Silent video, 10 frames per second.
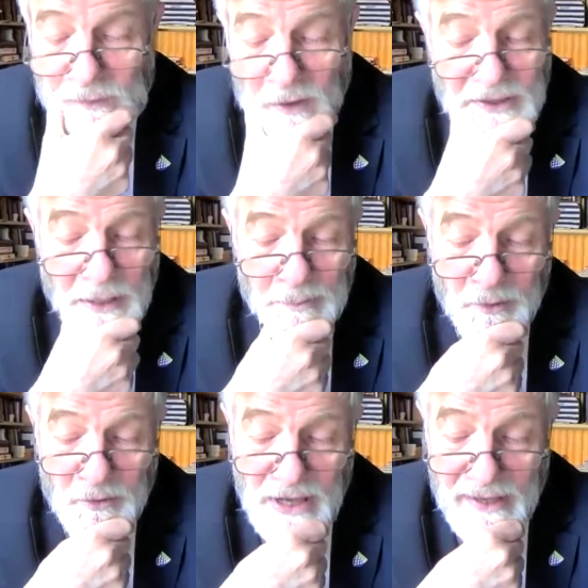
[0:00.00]
was a
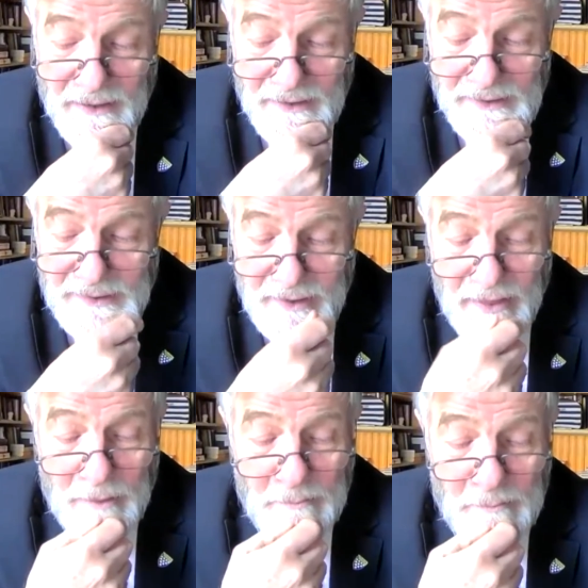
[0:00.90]
protagonist
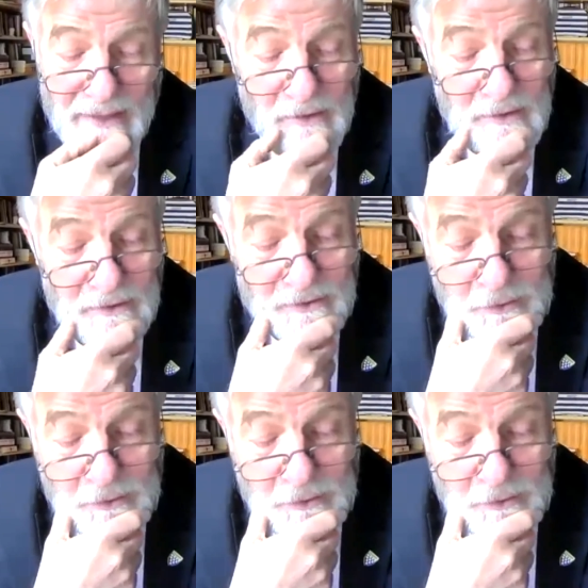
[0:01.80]
in the battle